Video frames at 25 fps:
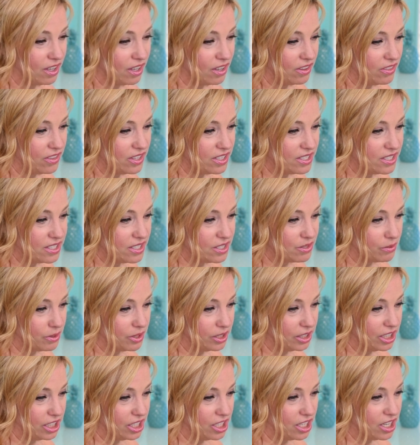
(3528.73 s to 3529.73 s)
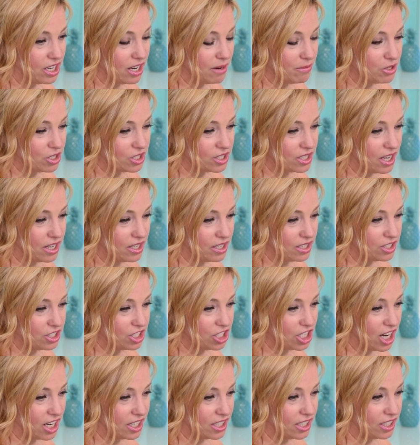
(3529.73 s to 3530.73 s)
This is really good. I'm just kind of
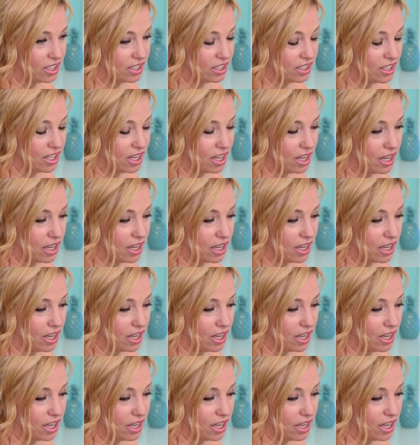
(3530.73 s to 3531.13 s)
checking